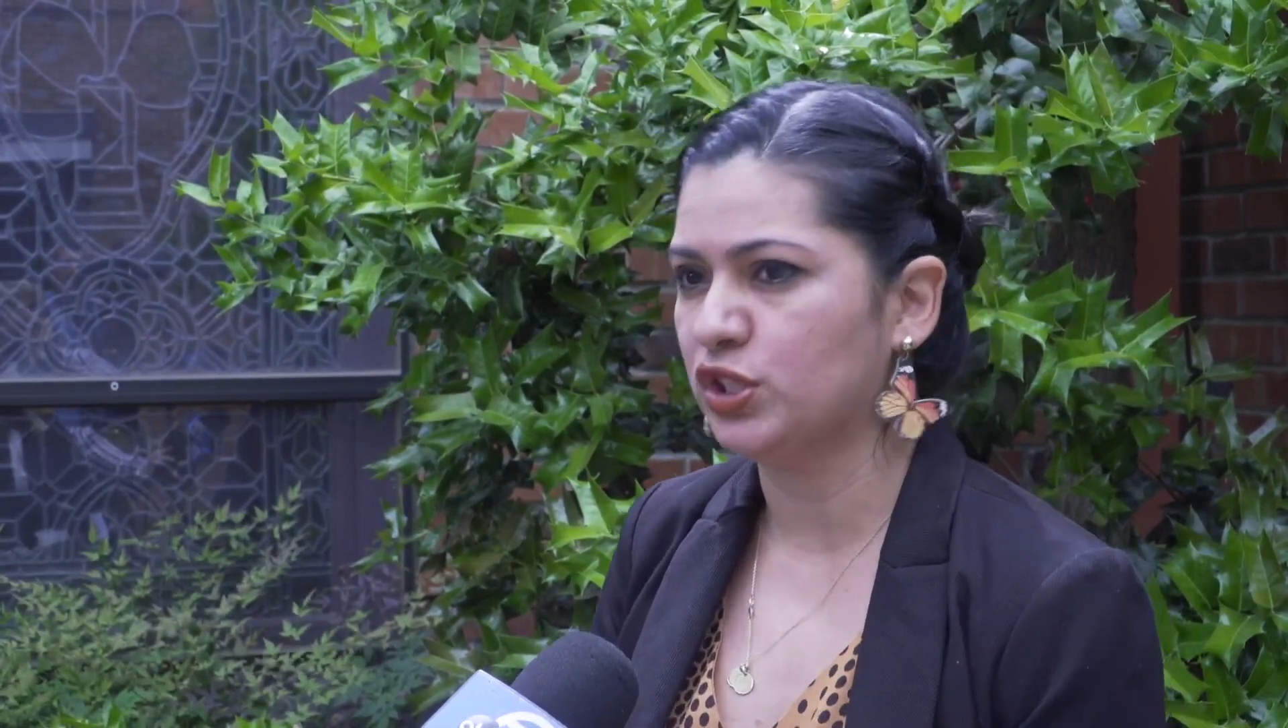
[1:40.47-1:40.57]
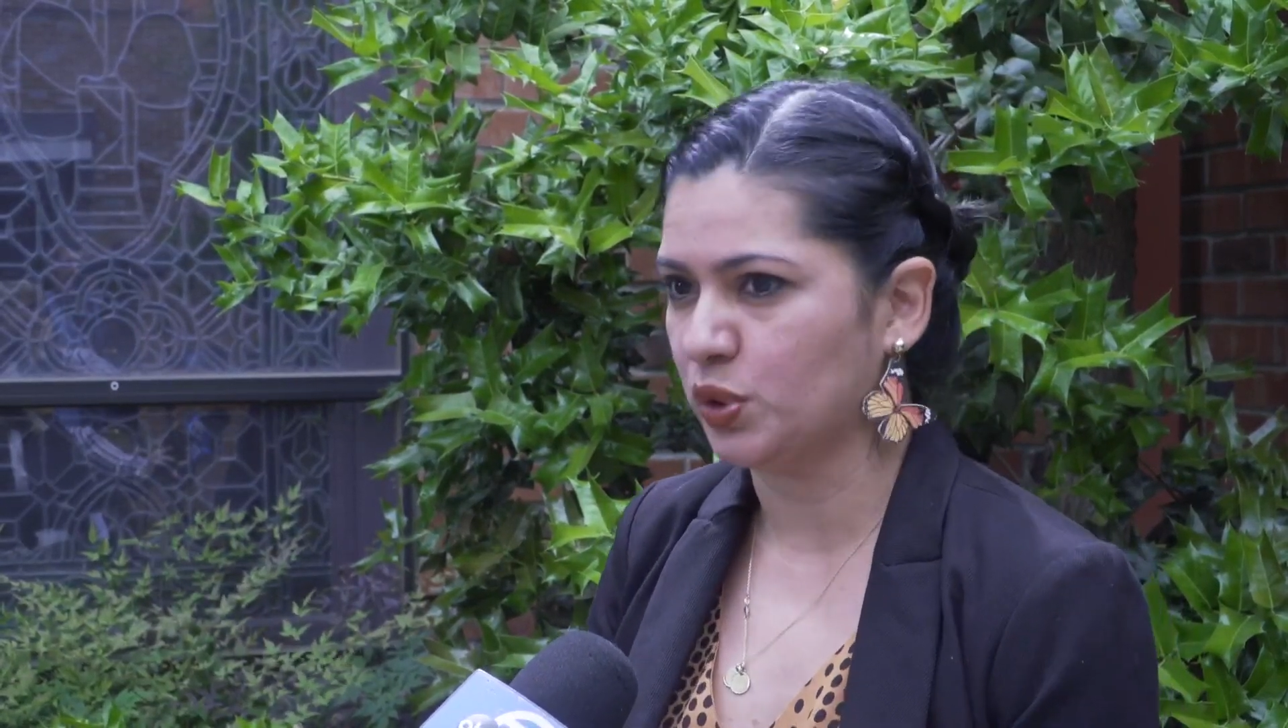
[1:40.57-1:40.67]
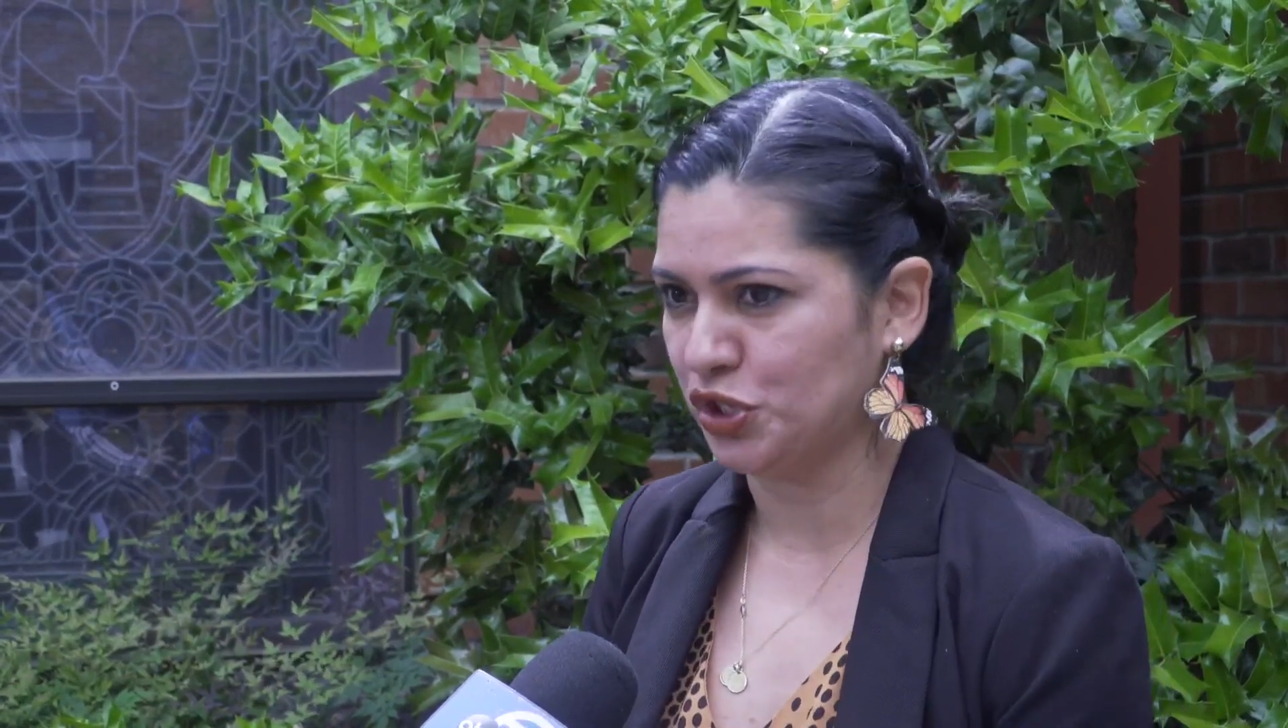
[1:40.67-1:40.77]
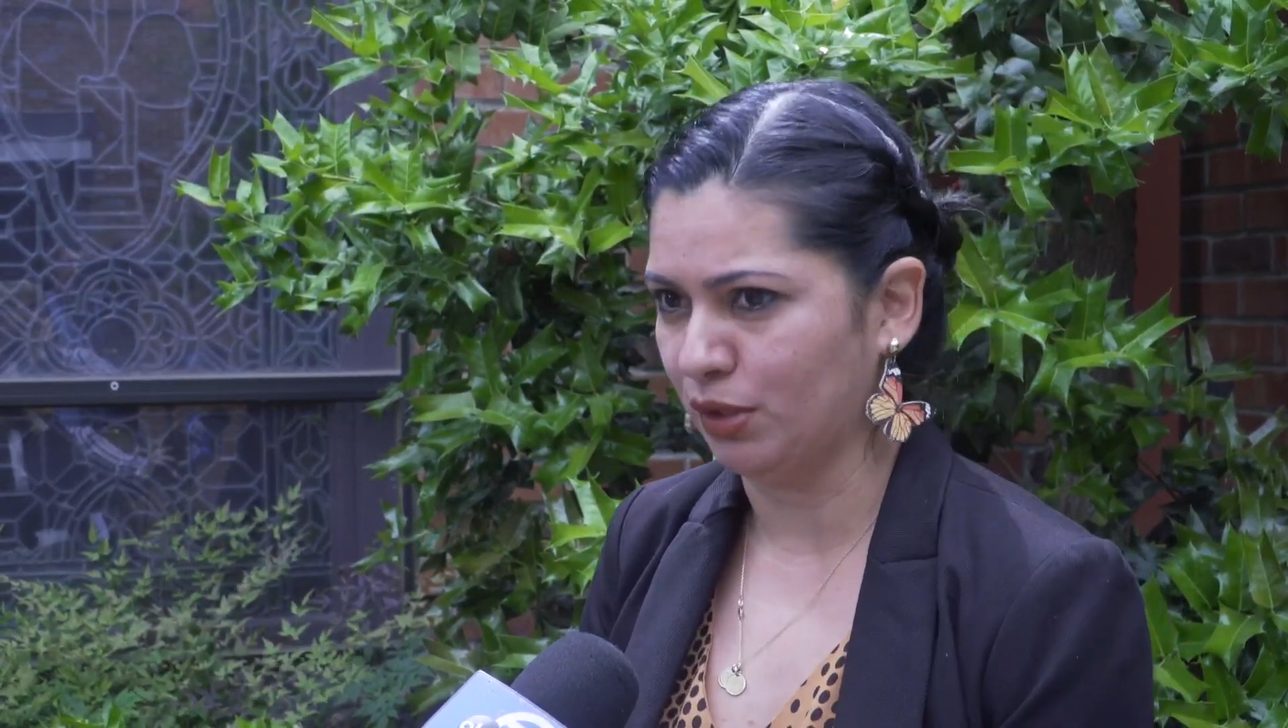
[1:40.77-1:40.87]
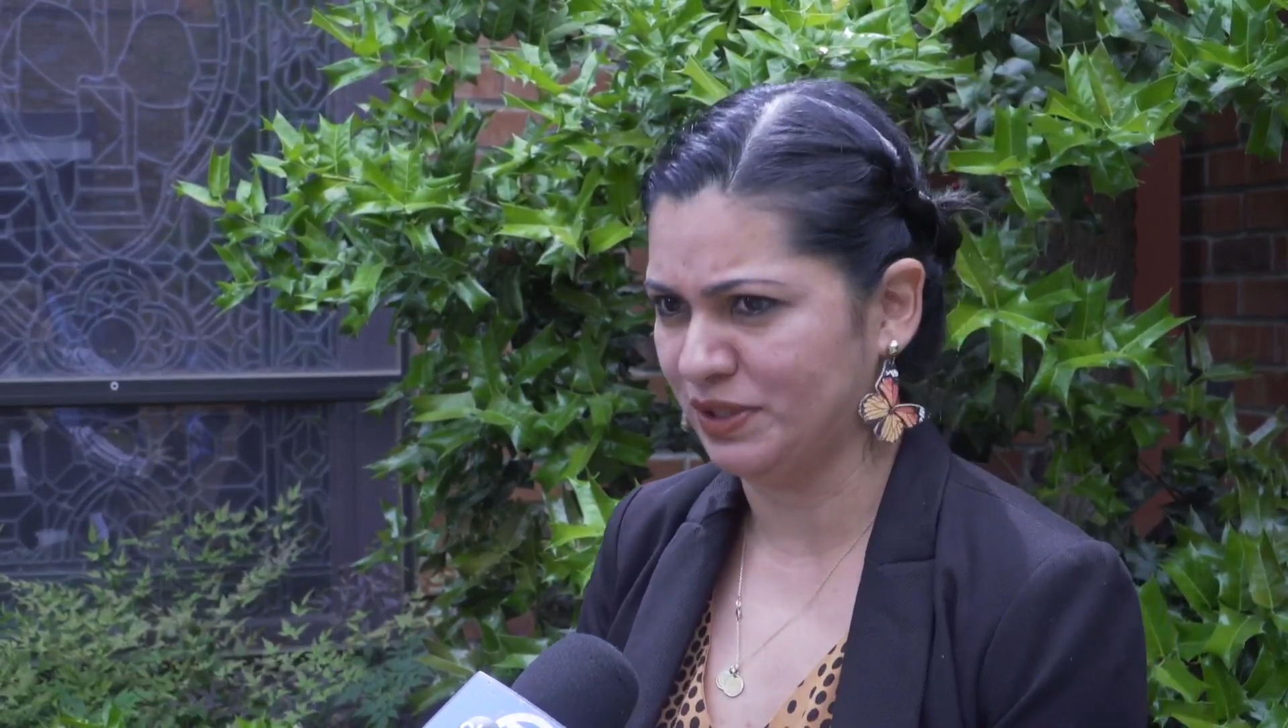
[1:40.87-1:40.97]
to
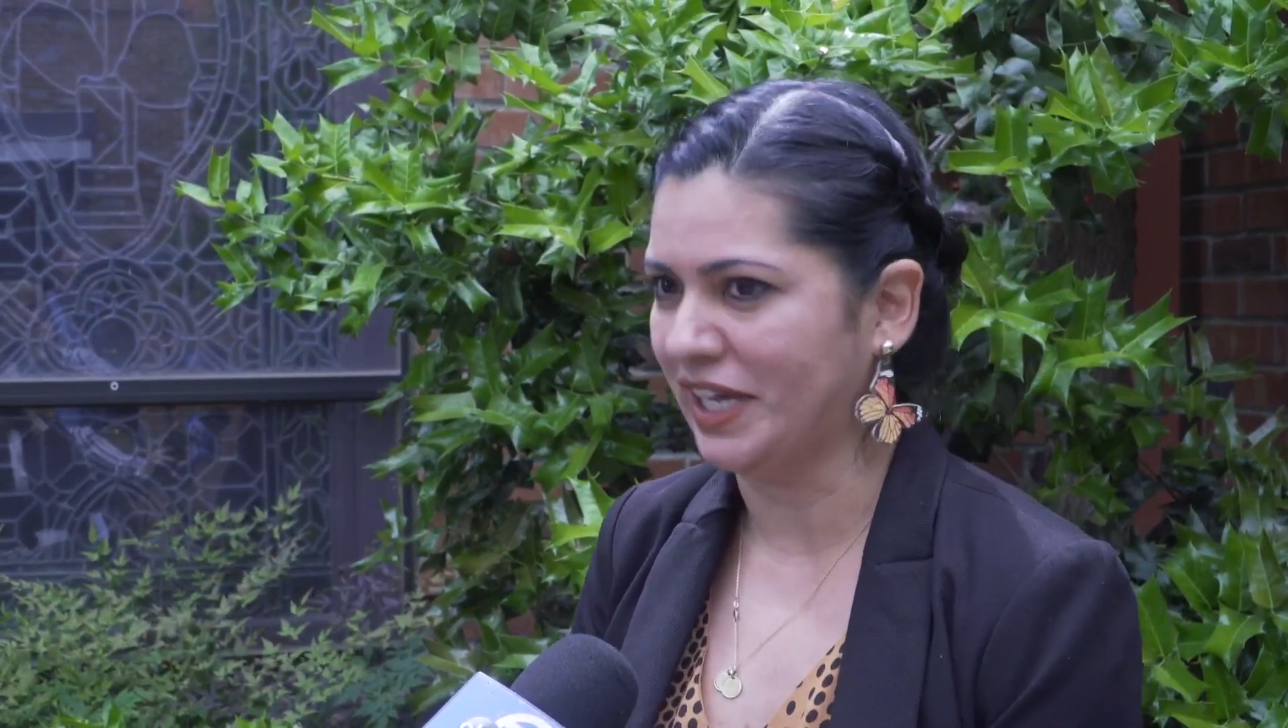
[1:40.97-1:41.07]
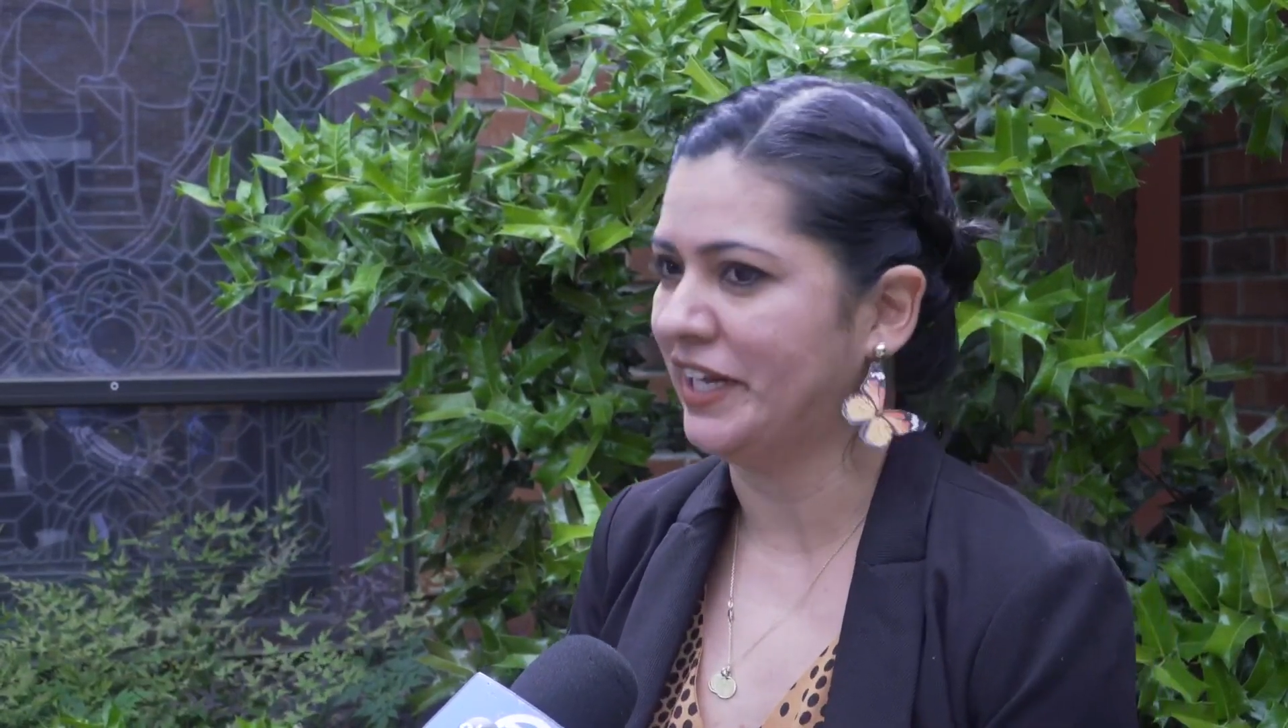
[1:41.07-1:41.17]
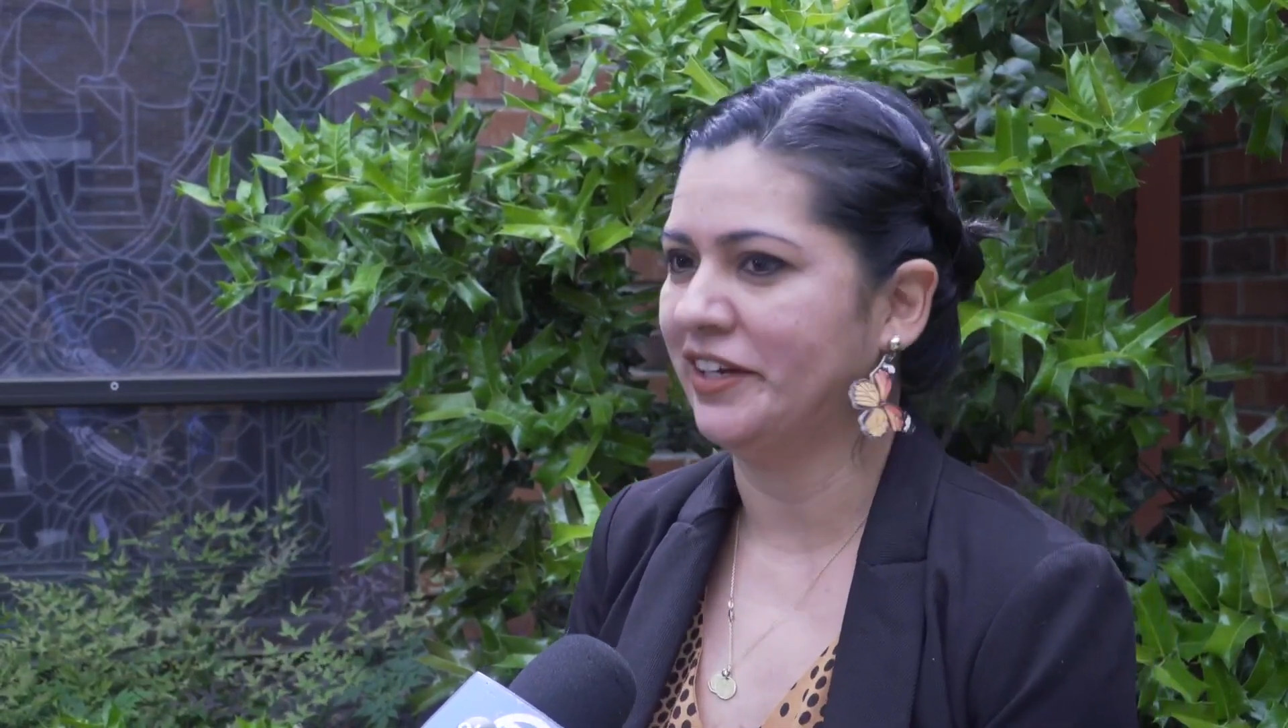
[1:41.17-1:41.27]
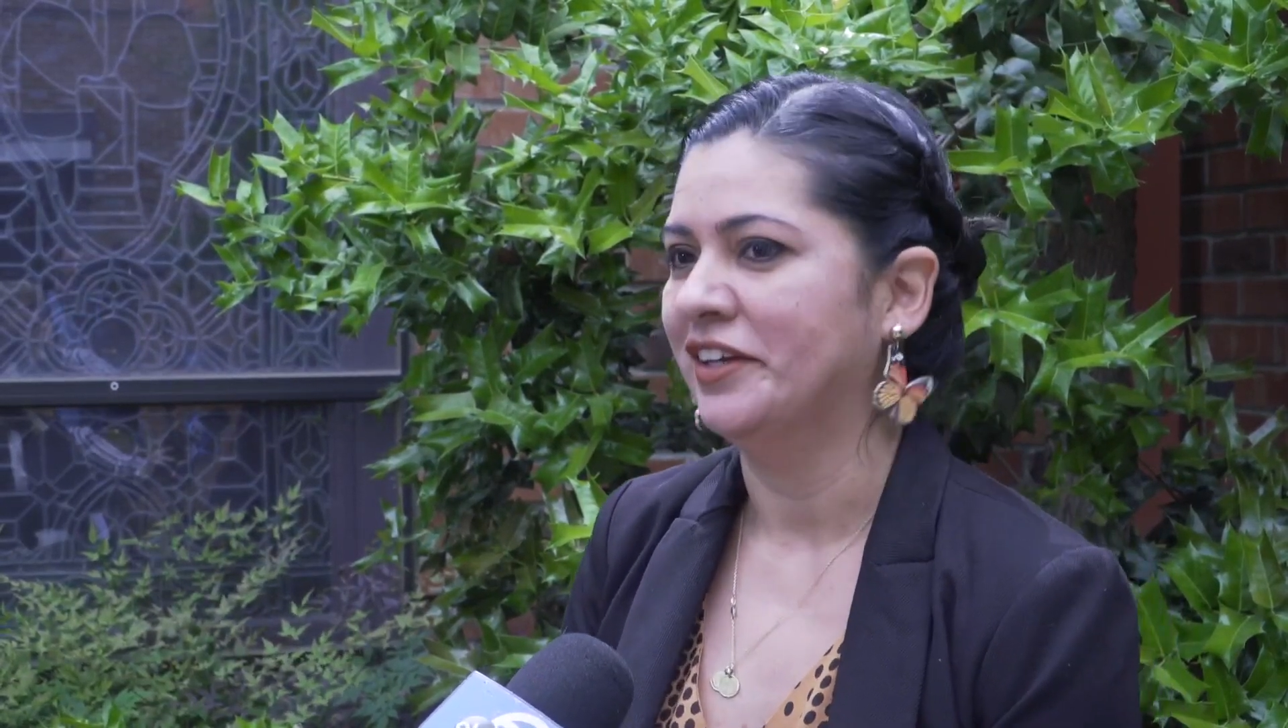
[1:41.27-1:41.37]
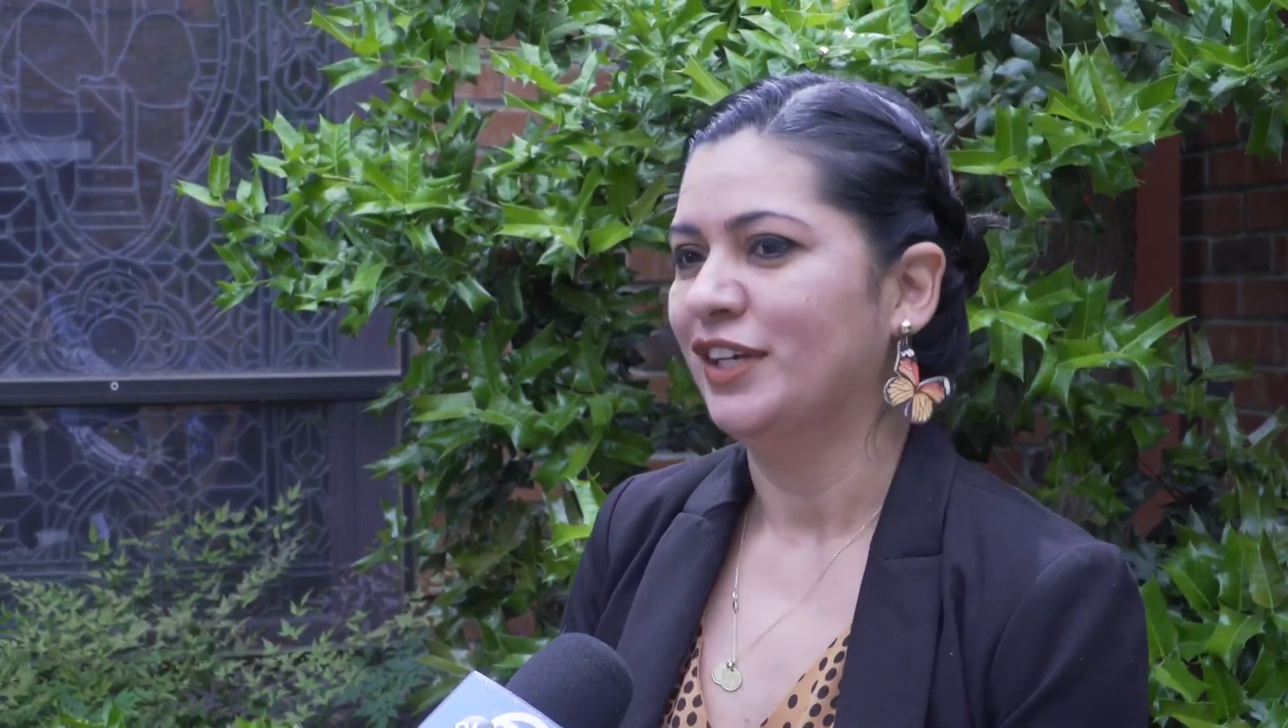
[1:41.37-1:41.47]
a job
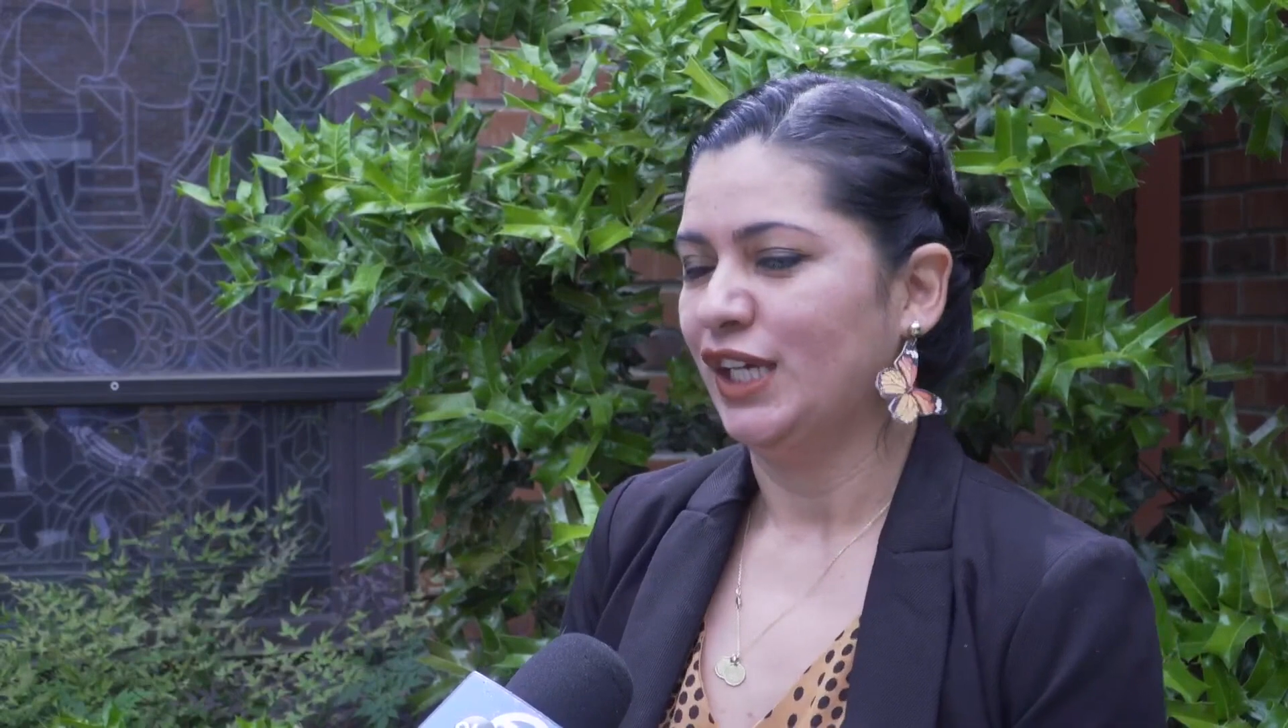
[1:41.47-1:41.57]
site.